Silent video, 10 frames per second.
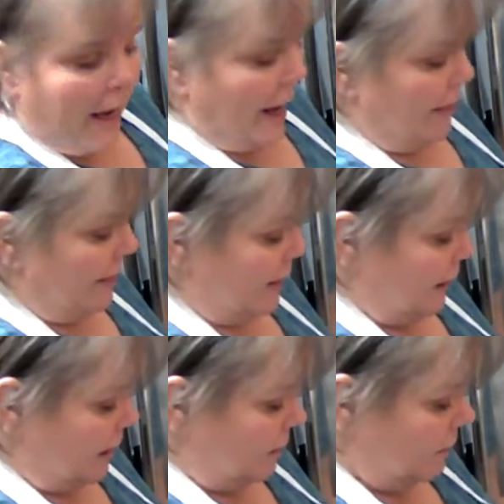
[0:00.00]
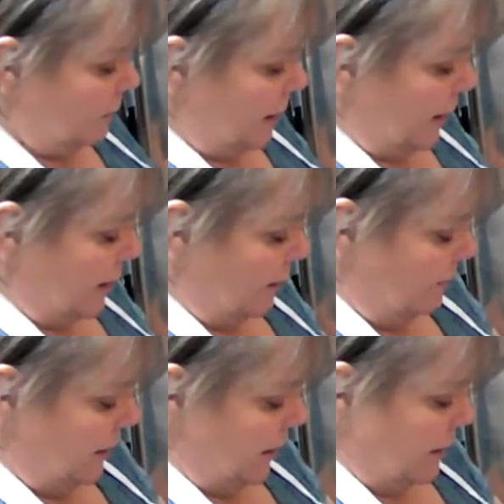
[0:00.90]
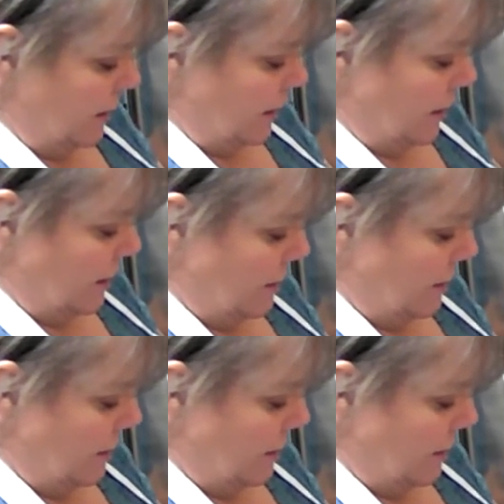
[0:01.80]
And then I also have the